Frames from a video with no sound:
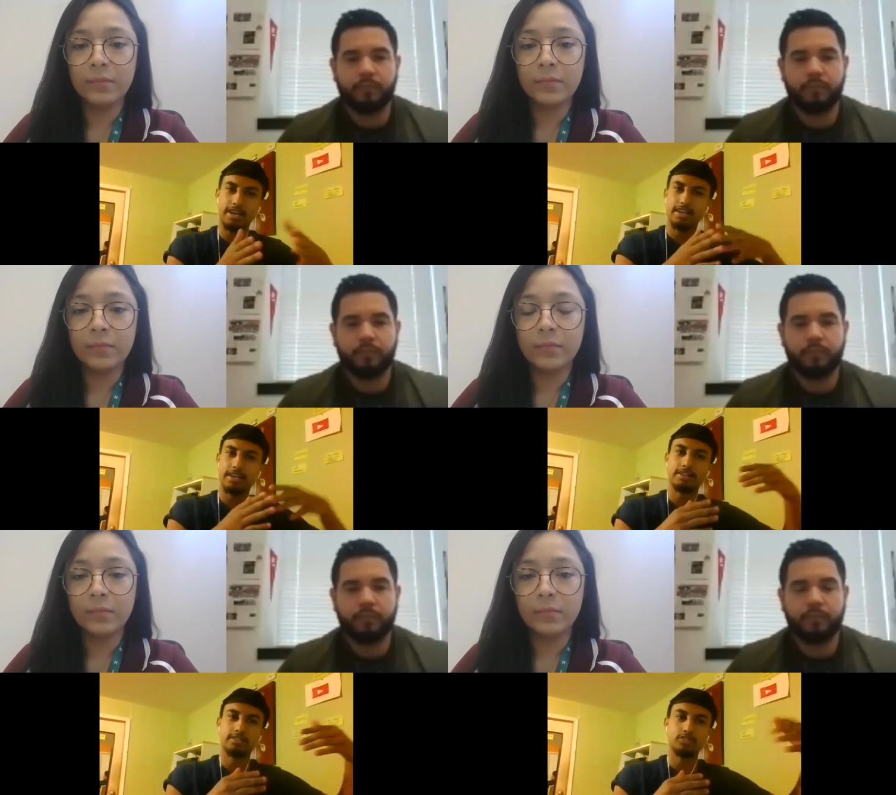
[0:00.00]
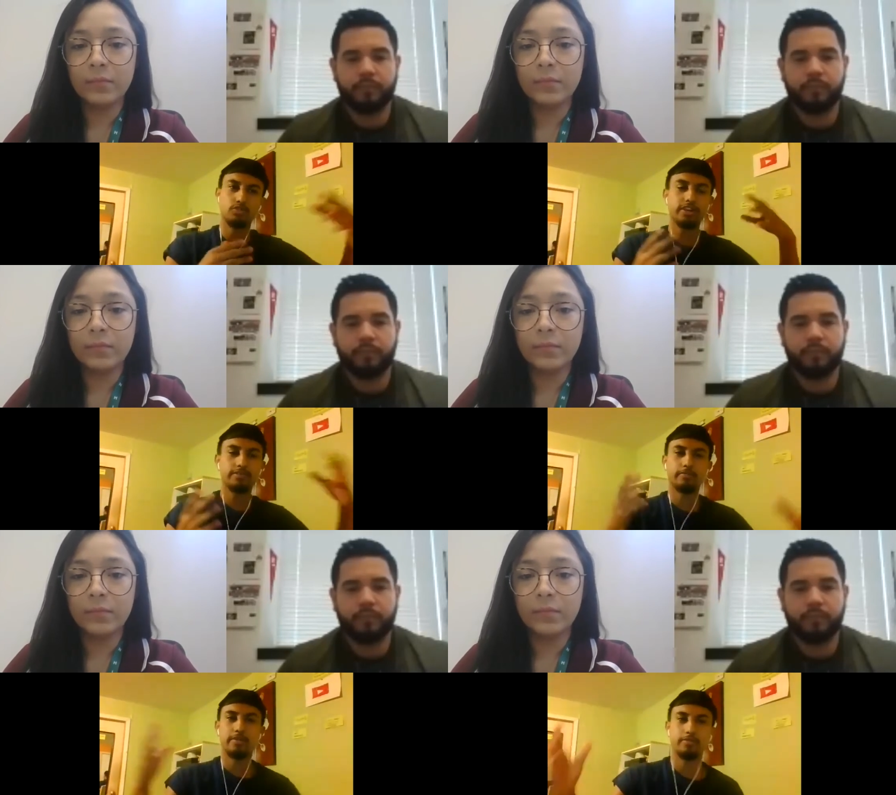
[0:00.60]
Speaker 1: of unique
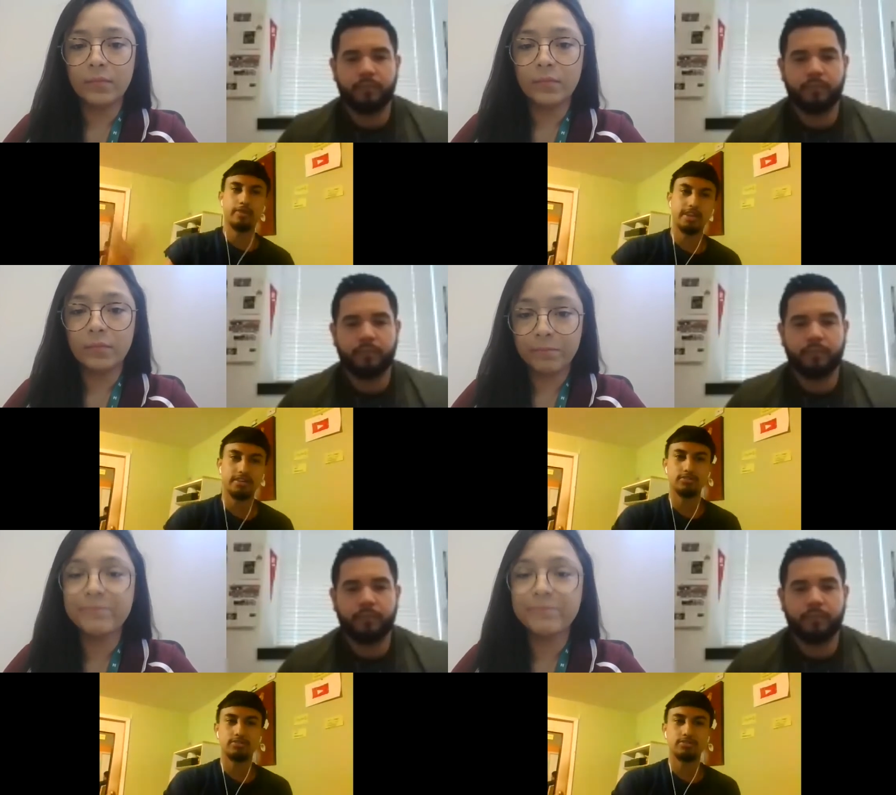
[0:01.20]
from everybody else,